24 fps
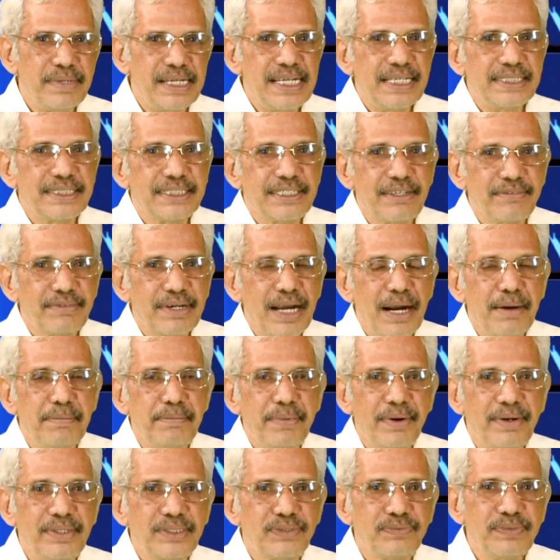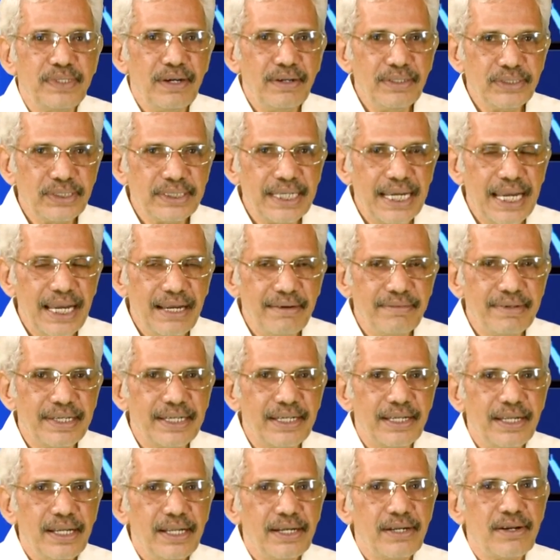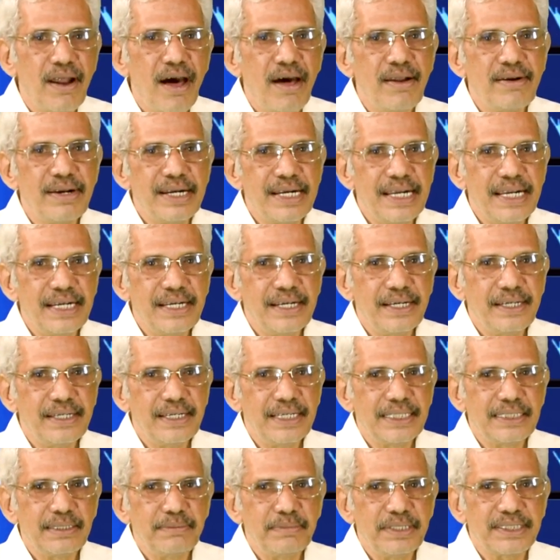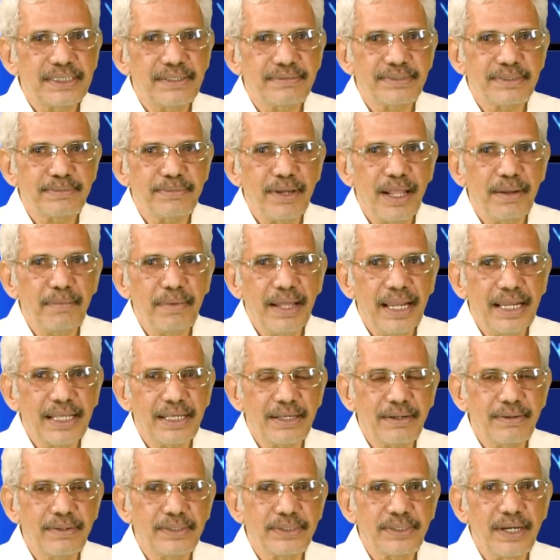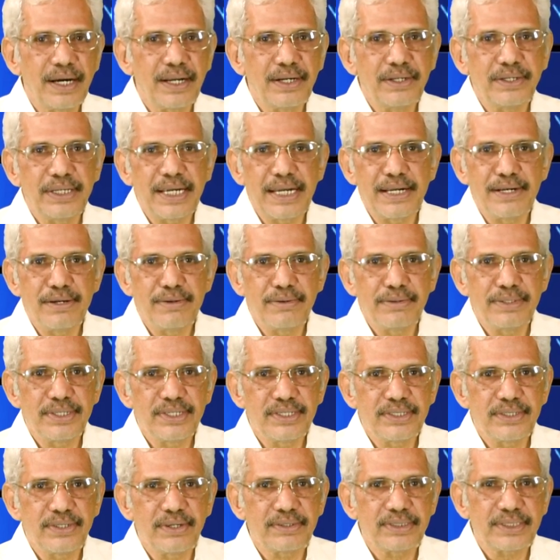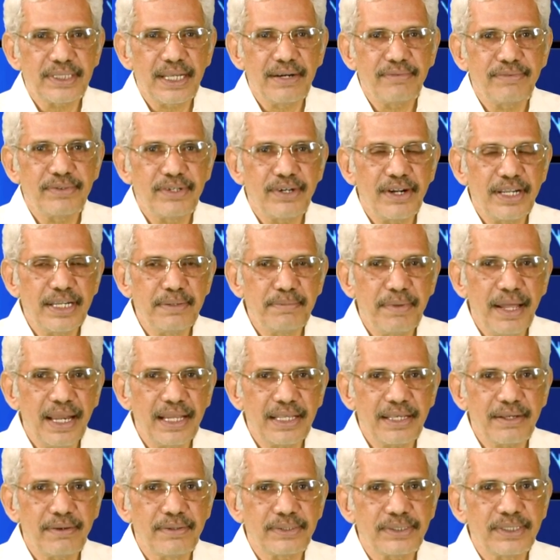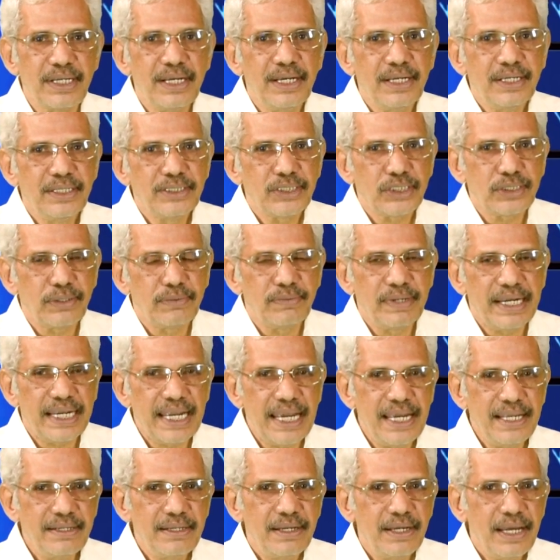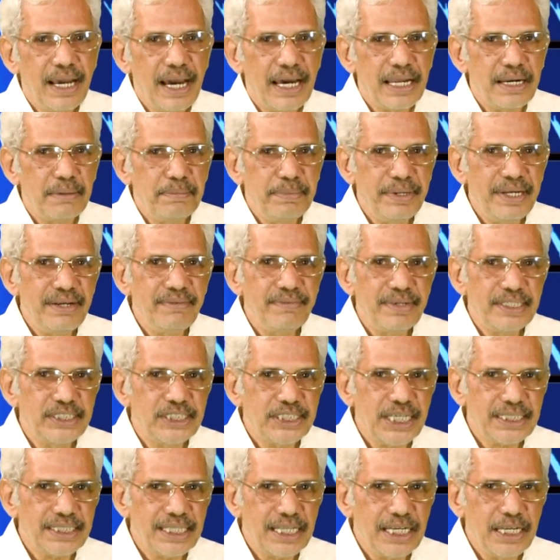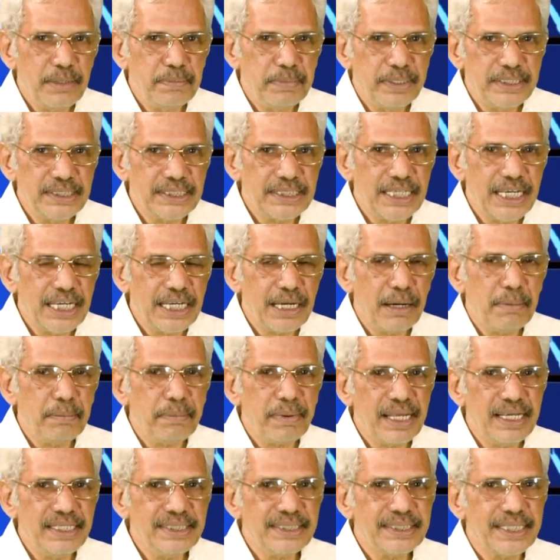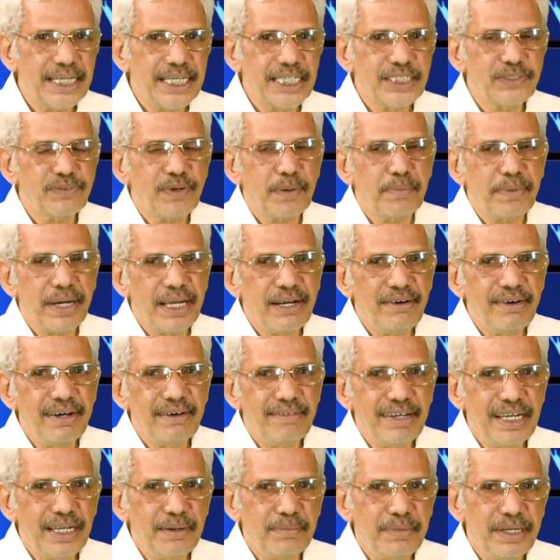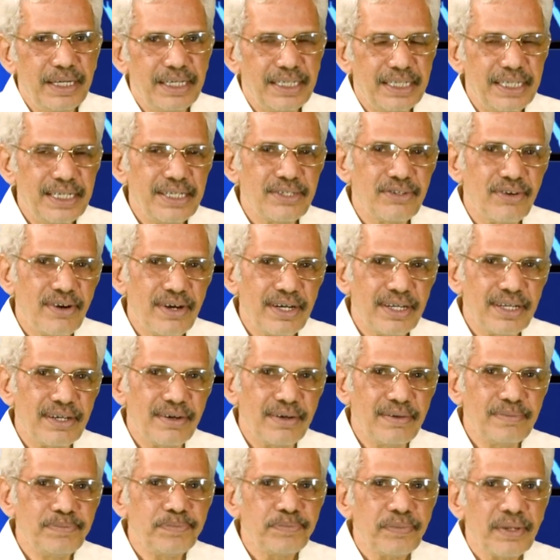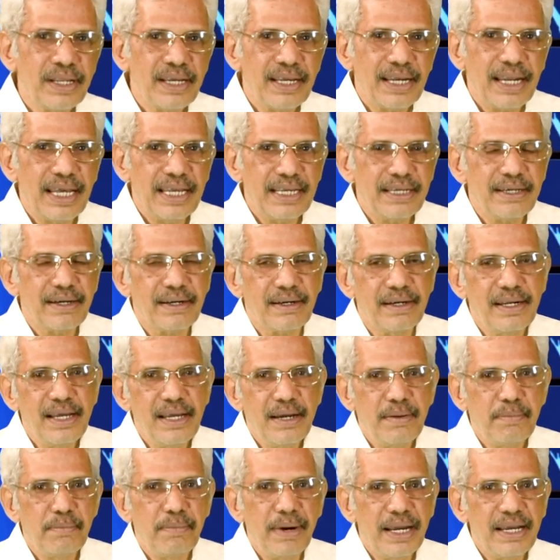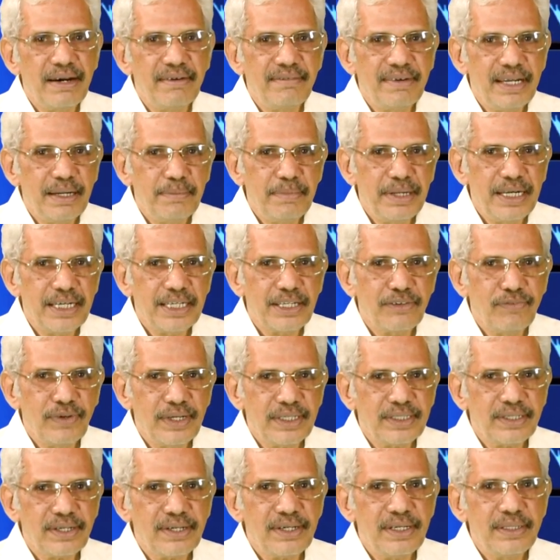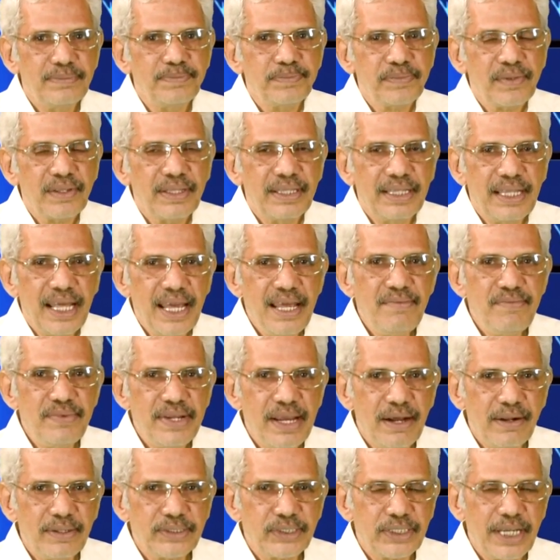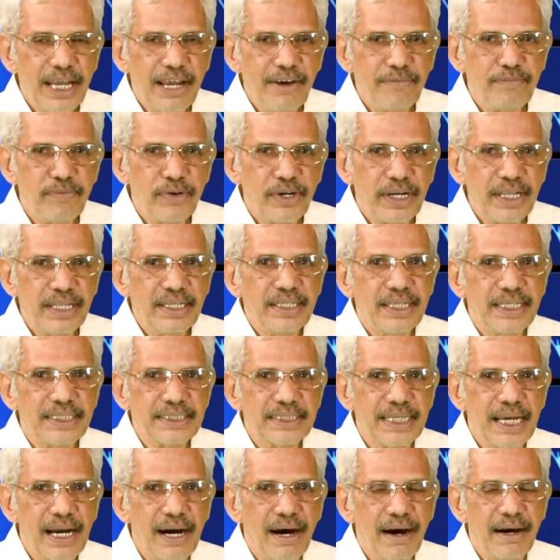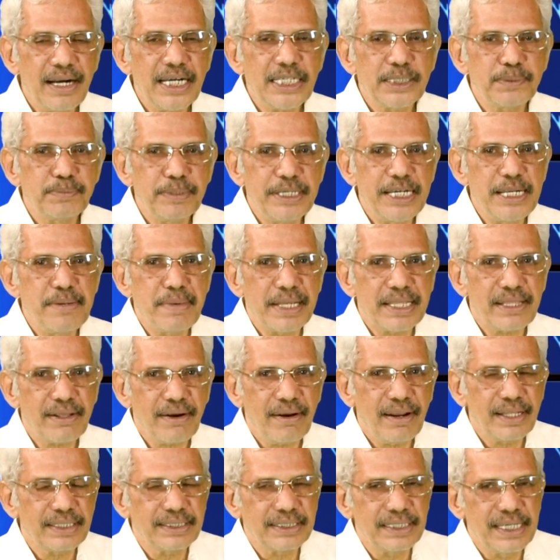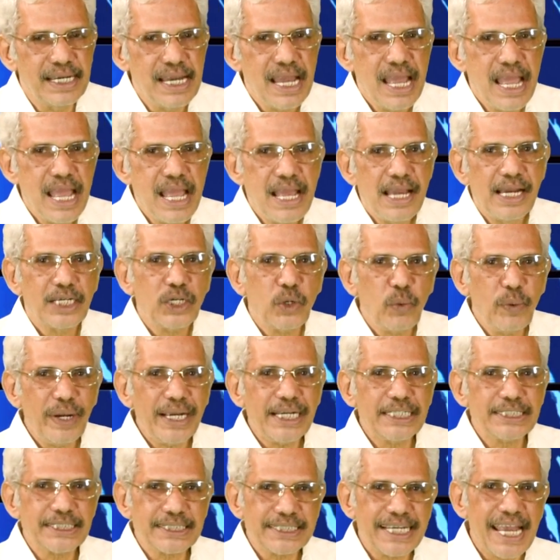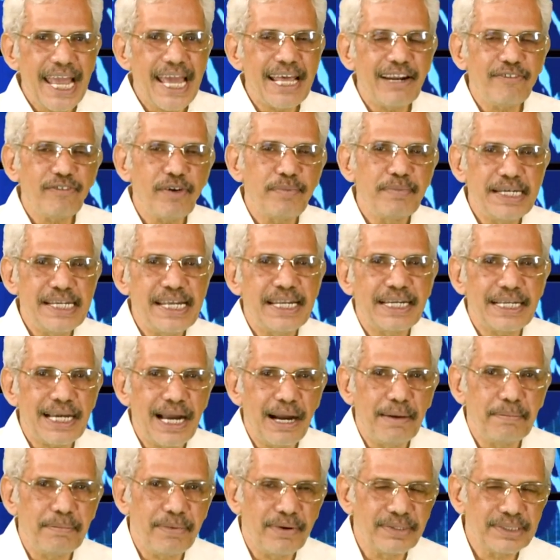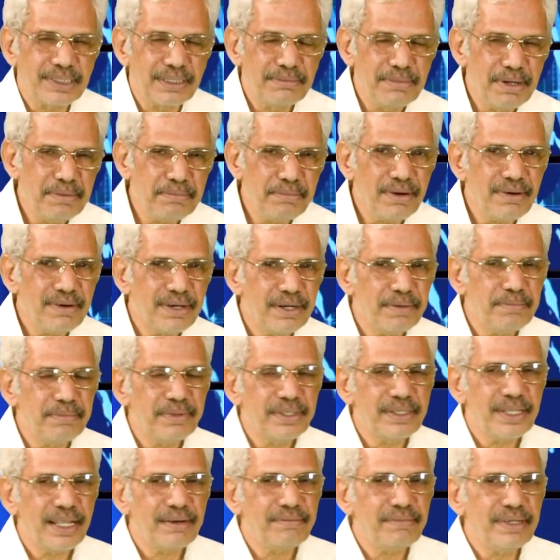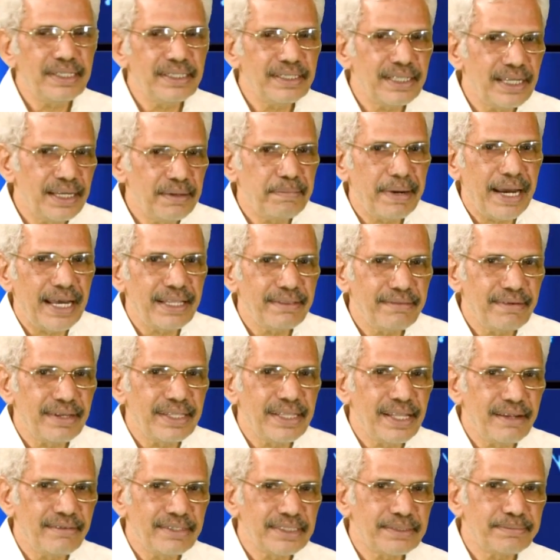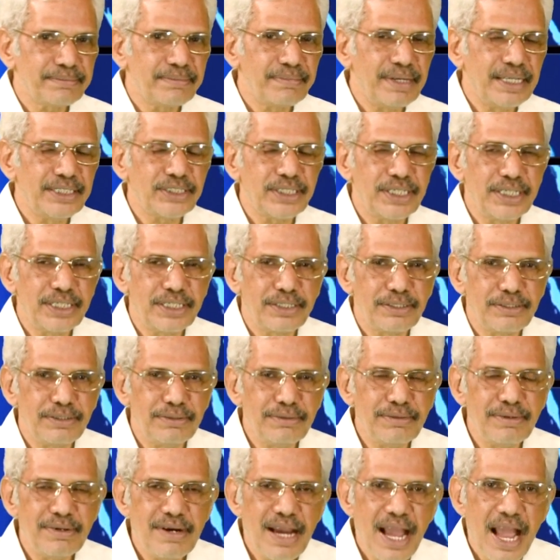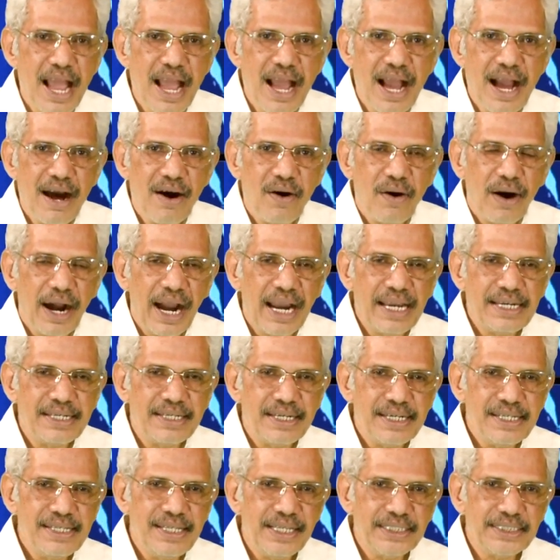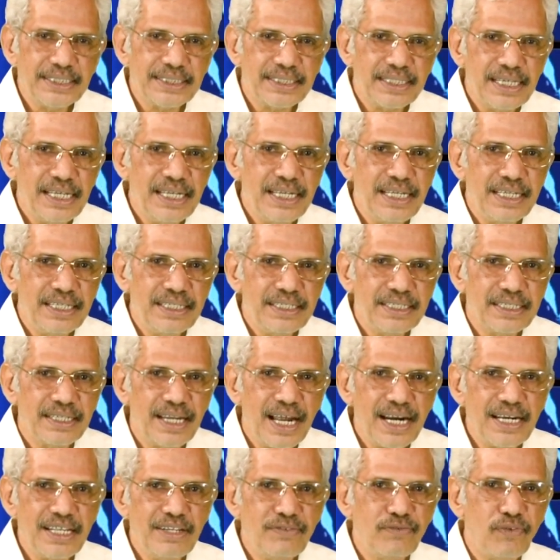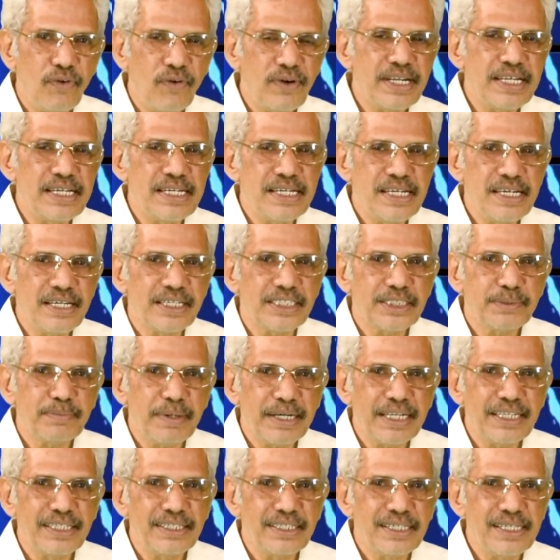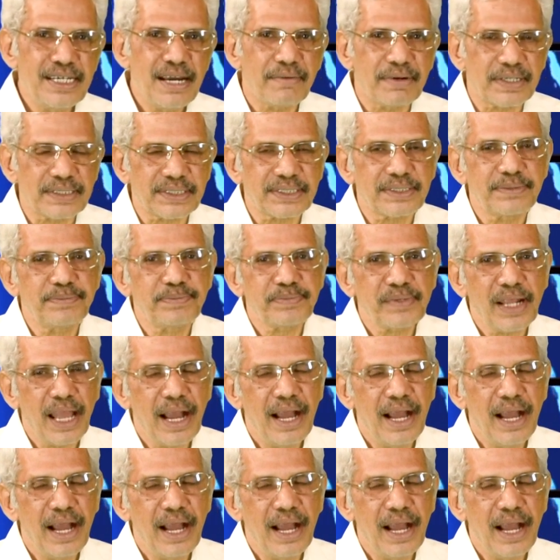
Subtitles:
millions of compounds. We also have a non-redundant database of small molecules, or you can do self-draw the molecules. So again, I repeat, we check the Lipinski compliance, that is for bioavailability, drug-like or bioavailability filter. Then we also have put in this RSPD methodology, a quick scan of 1 million compounds. Remember the Dhanvantari pathway that I was mentioning to you? I did this screening not in 14 years, but in 3 hours.